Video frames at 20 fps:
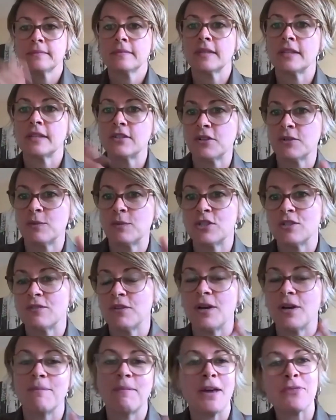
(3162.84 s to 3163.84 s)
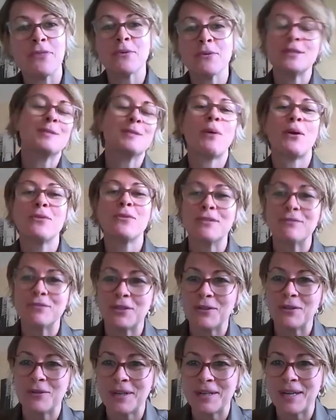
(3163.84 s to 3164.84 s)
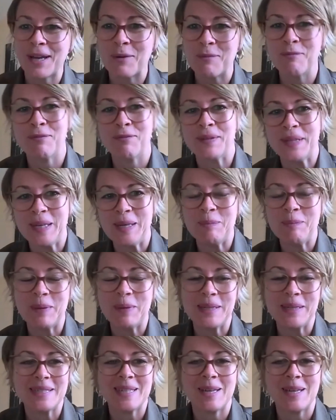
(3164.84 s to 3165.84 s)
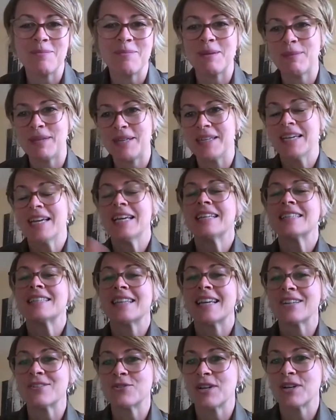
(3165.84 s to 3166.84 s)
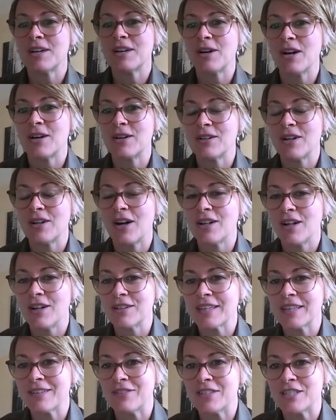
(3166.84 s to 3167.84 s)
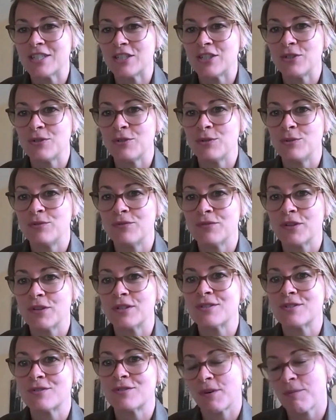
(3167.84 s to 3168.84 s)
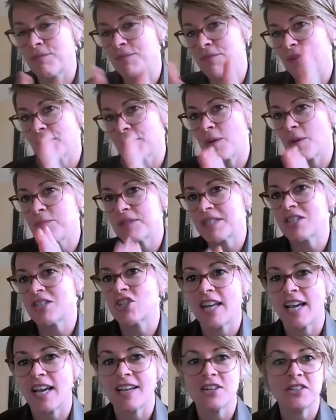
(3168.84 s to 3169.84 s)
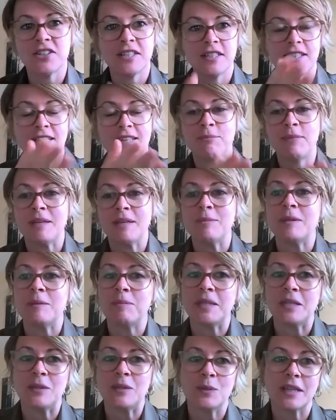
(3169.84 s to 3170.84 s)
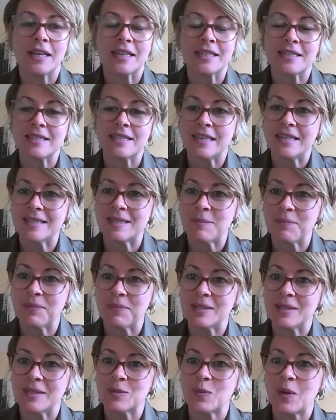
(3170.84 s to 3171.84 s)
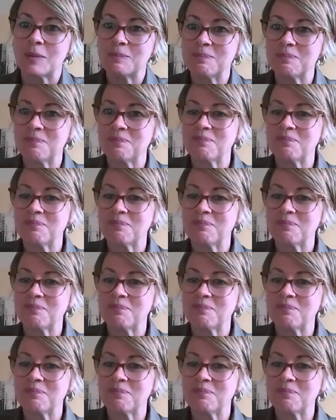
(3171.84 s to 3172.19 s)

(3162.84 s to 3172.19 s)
I don't know which of you, I threw it to both of you unhelpfully, but maybe Sandra, I'll give it to you first from the competition angle, and then maybe Pete would like to say something as well.